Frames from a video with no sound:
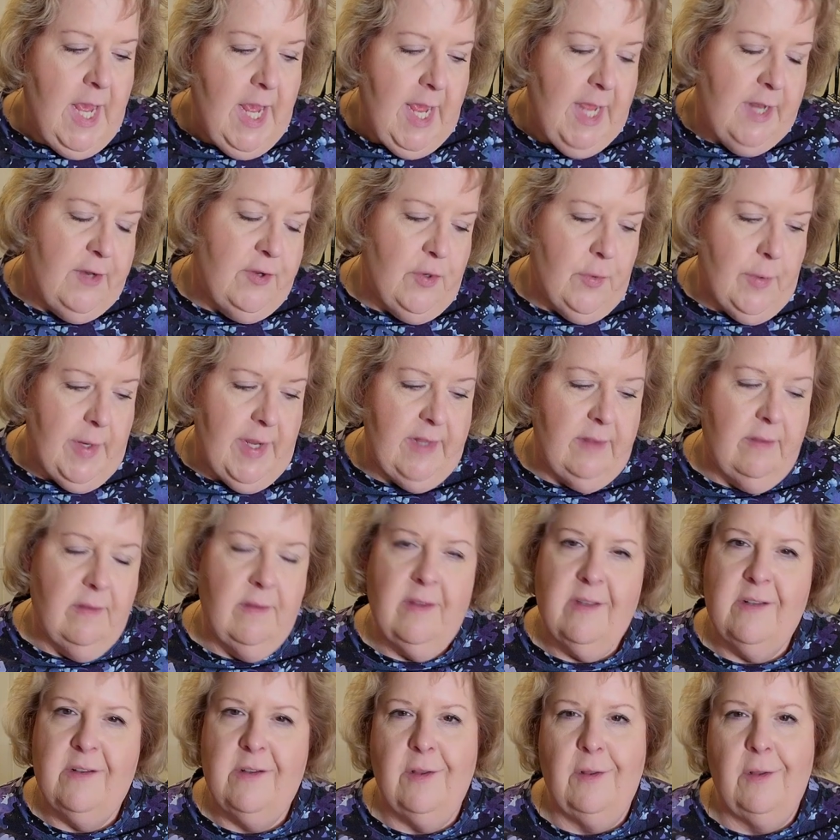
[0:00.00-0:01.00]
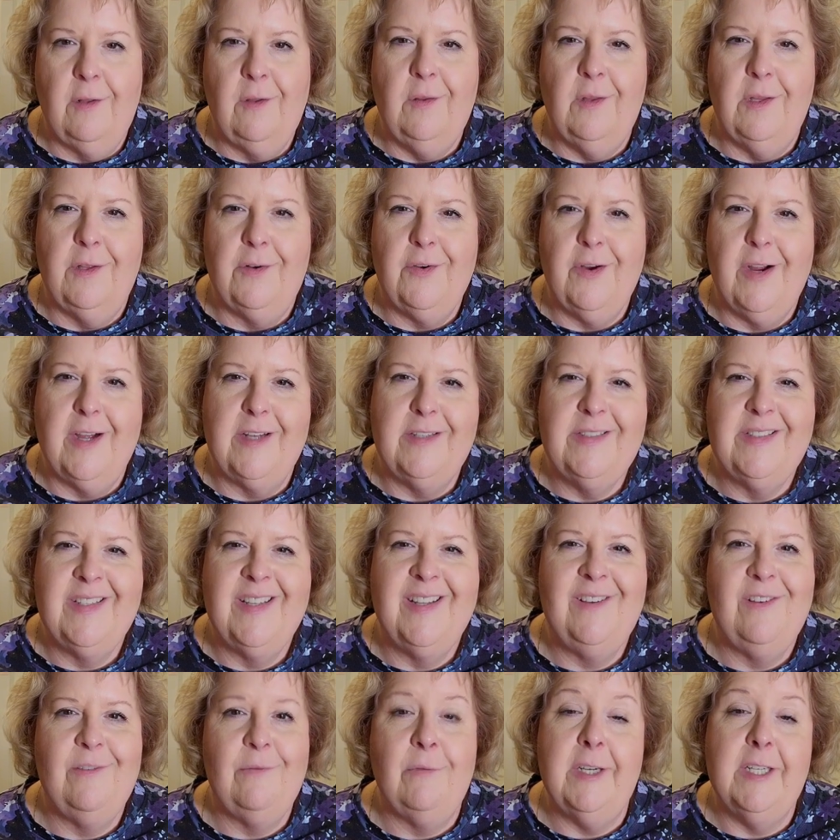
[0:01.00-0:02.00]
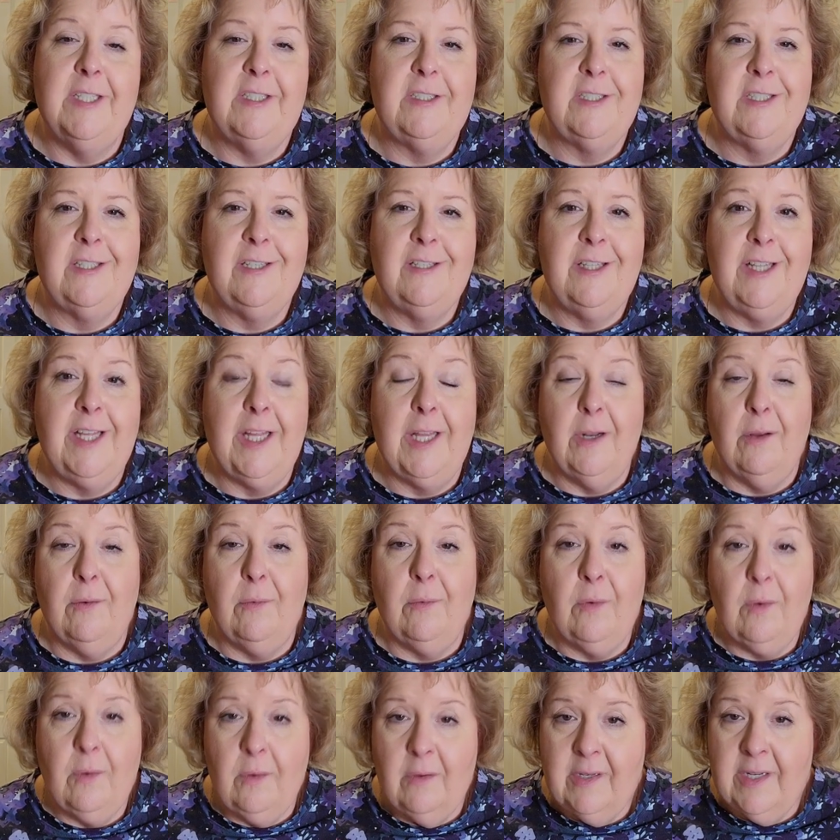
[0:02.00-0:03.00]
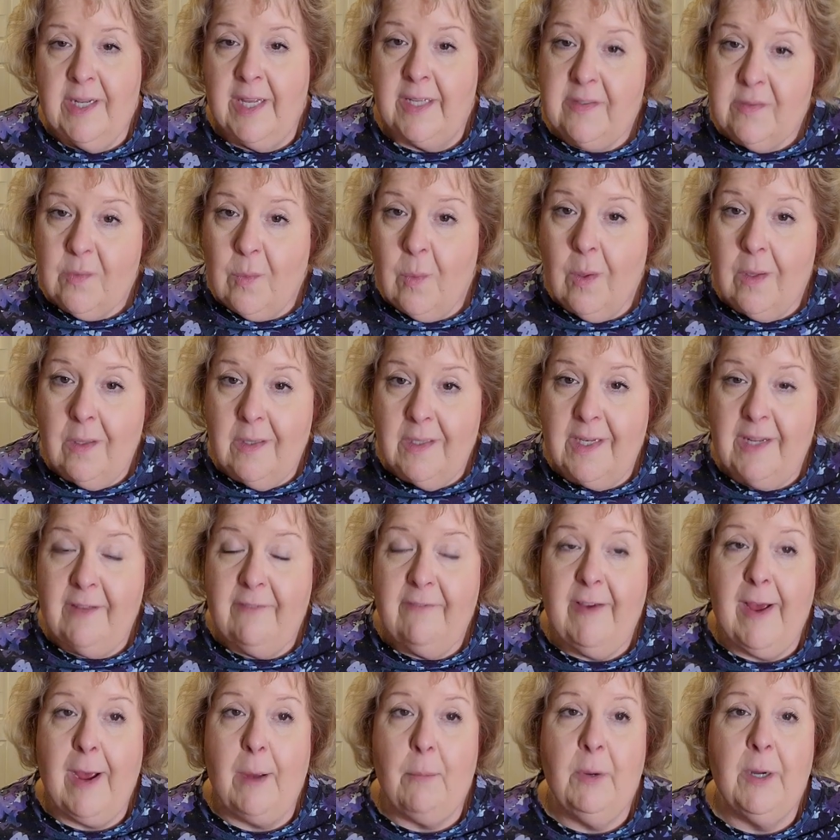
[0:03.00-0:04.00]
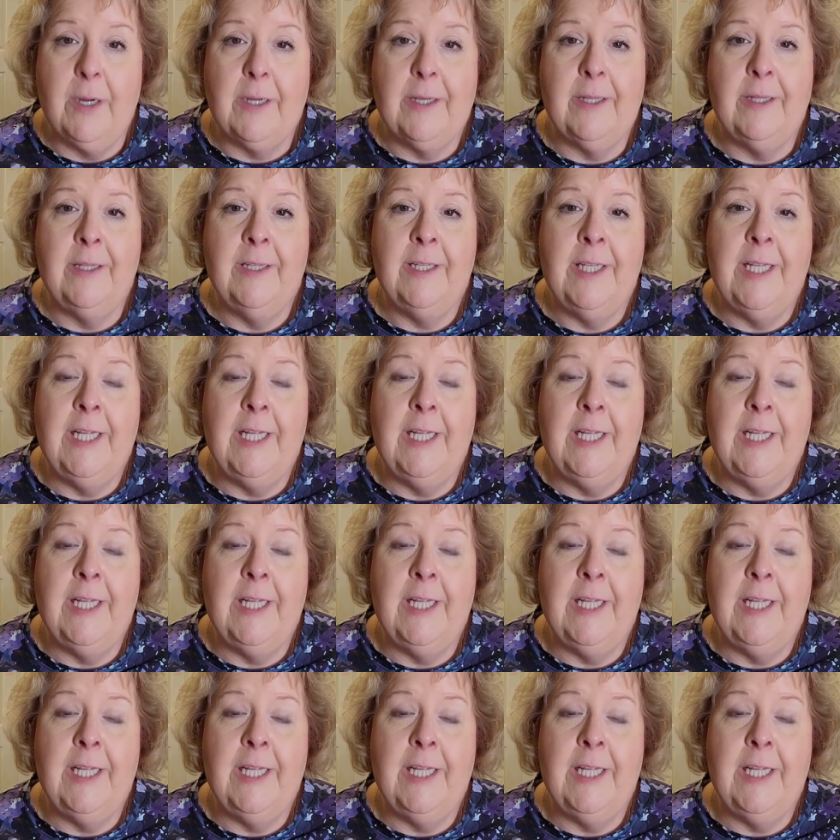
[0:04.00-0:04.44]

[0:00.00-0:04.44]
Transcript: Enter in the Tallulah dress, which, nice quality fabric.